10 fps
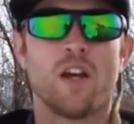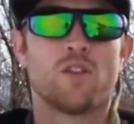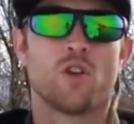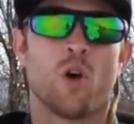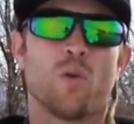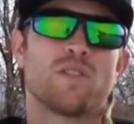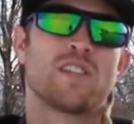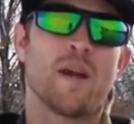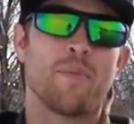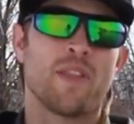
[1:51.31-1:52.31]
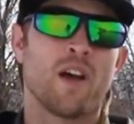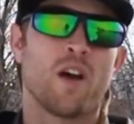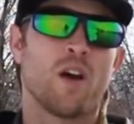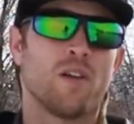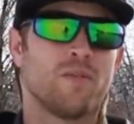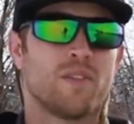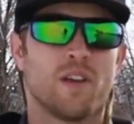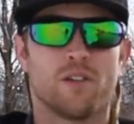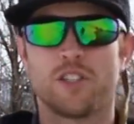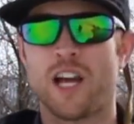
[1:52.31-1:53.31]
So skip the
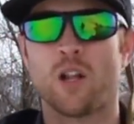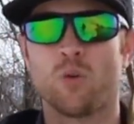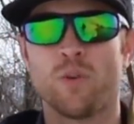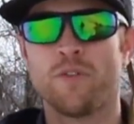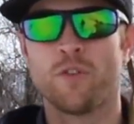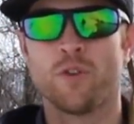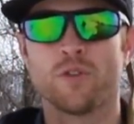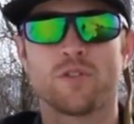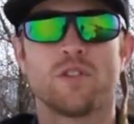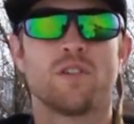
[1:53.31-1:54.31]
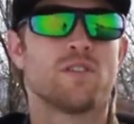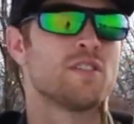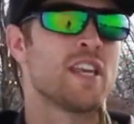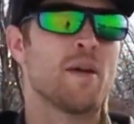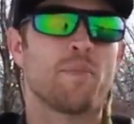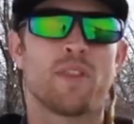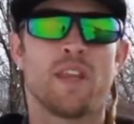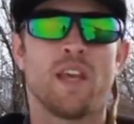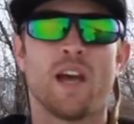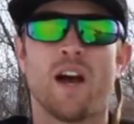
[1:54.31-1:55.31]
shallow riffles, skip
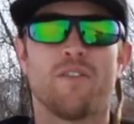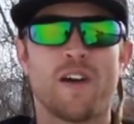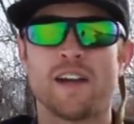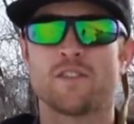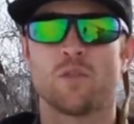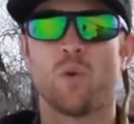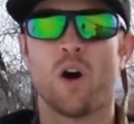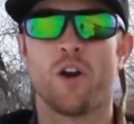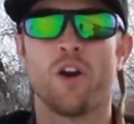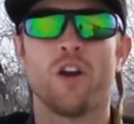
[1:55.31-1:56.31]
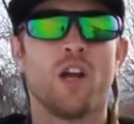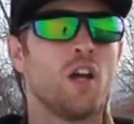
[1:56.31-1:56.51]
the faster water.